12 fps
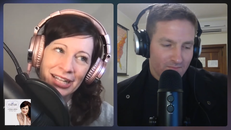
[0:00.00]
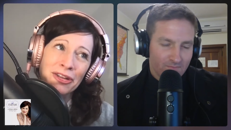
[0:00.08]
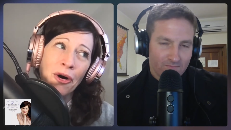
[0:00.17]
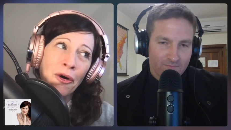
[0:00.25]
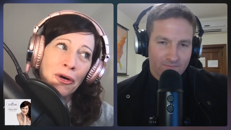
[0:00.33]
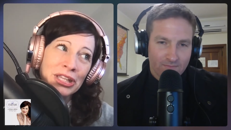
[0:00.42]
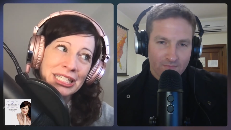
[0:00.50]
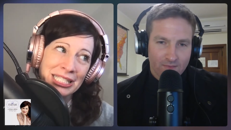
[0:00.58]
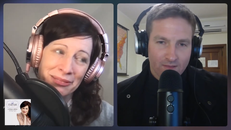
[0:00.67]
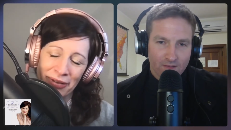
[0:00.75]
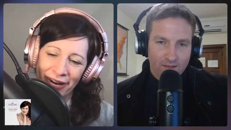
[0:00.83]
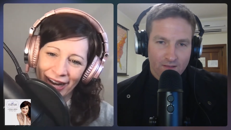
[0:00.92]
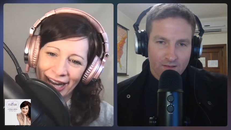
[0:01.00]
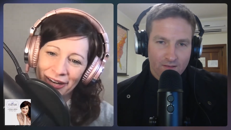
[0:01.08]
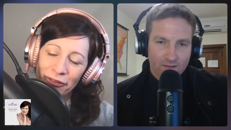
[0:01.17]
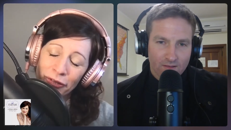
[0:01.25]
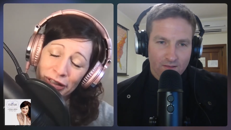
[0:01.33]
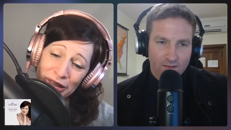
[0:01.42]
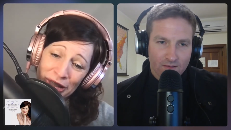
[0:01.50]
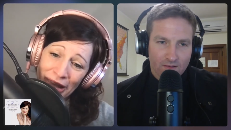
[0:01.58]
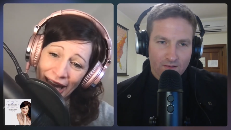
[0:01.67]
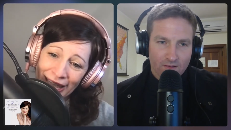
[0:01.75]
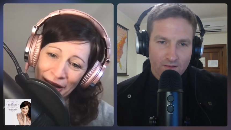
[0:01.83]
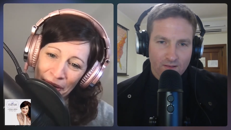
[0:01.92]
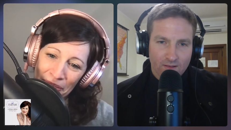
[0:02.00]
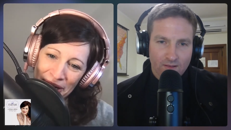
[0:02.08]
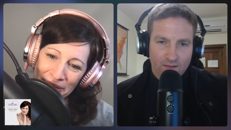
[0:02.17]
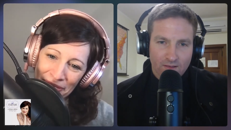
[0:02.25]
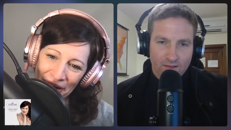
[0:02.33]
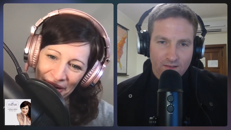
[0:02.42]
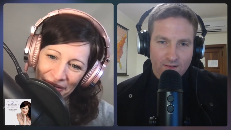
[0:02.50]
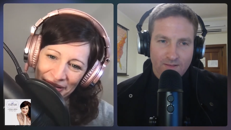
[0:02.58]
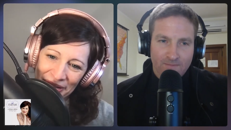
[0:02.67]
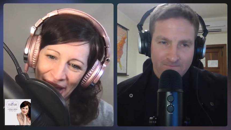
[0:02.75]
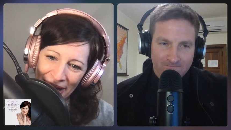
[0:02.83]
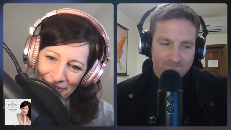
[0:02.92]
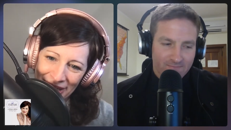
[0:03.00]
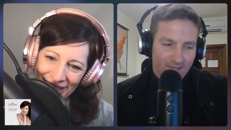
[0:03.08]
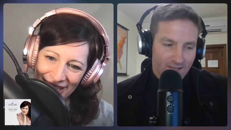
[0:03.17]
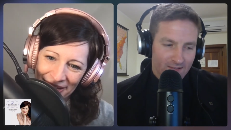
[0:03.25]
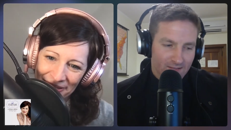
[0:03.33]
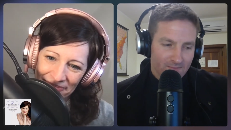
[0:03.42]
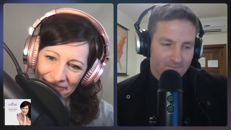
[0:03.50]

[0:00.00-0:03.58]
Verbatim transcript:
Speaker 1: in the Holy Spirit, would you like to open in prayer? would you like me to?